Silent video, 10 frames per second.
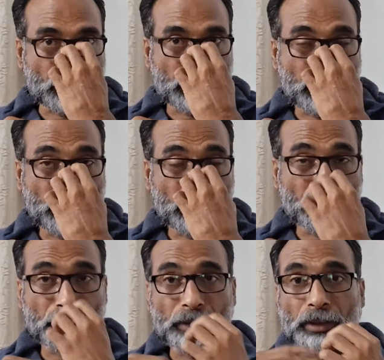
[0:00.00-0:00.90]
he
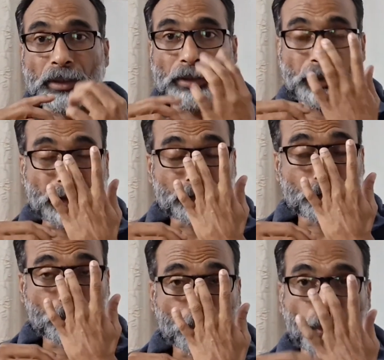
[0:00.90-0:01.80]
needs
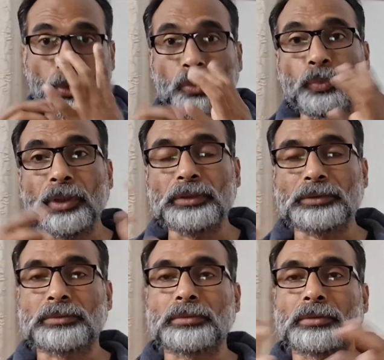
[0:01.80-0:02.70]
to
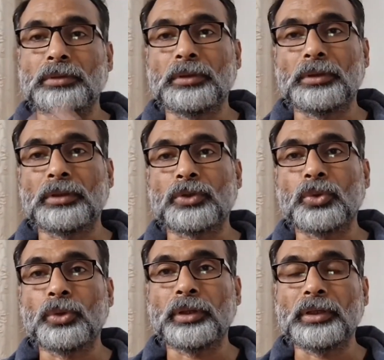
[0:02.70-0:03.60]
always
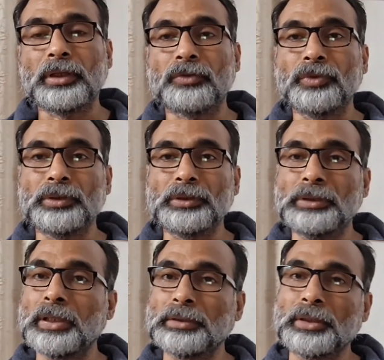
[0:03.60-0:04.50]
coordinate with
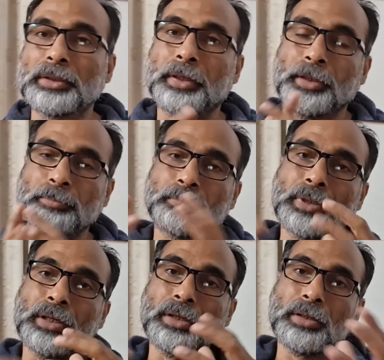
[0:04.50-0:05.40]
the other team,
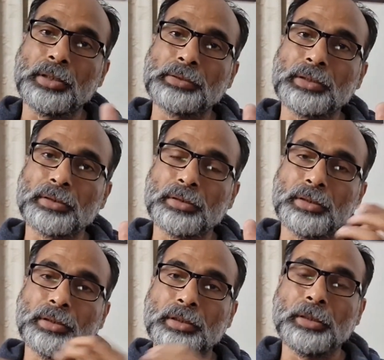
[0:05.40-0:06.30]

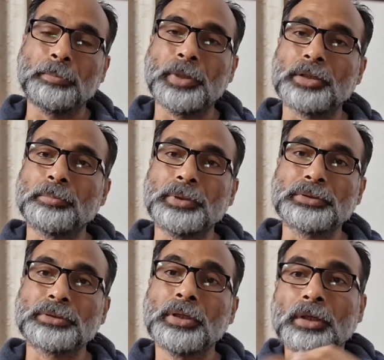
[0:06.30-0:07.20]
other
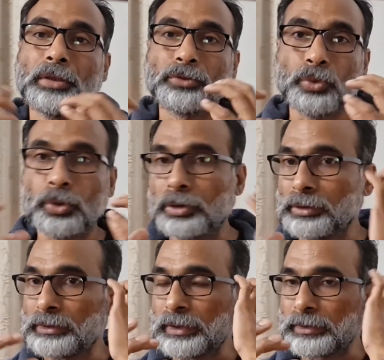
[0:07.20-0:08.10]
departments. So
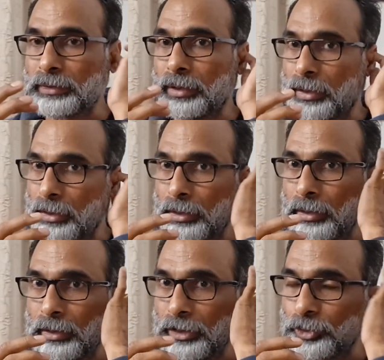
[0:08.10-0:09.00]
this is
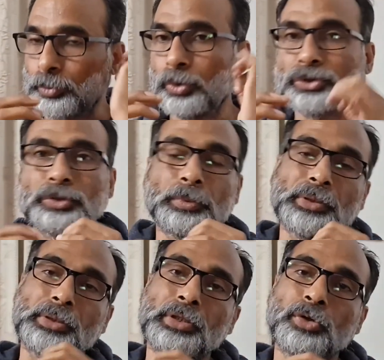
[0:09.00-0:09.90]
the
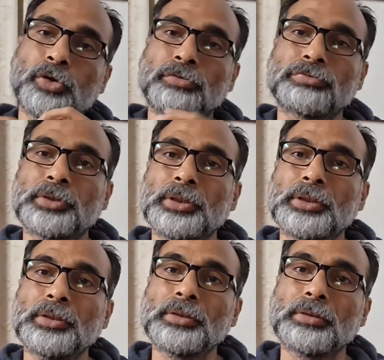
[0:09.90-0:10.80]
responsibility of
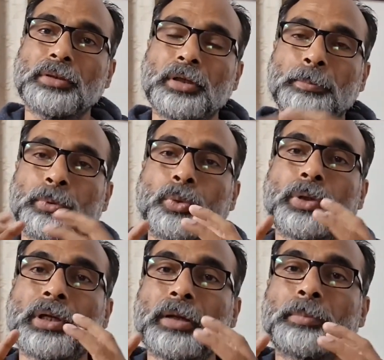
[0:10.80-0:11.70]
the
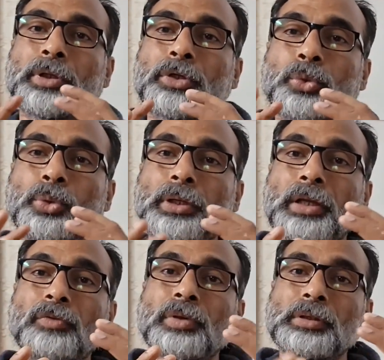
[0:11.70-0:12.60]
programmer to
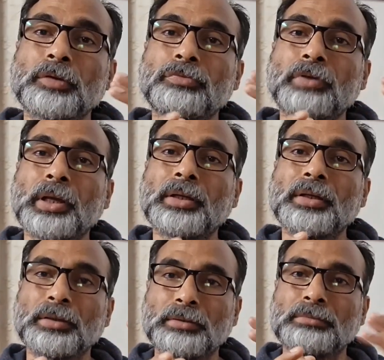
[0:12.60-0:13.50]
deliver the
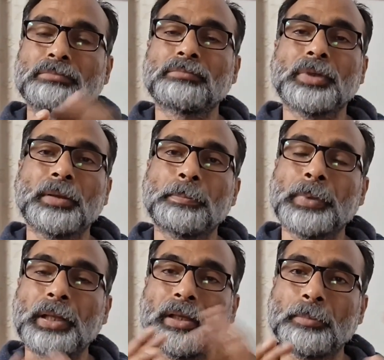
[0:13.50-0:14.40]
final
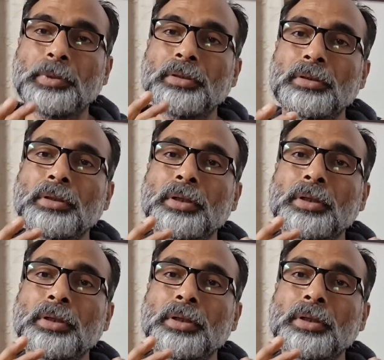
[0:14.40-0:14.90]
playable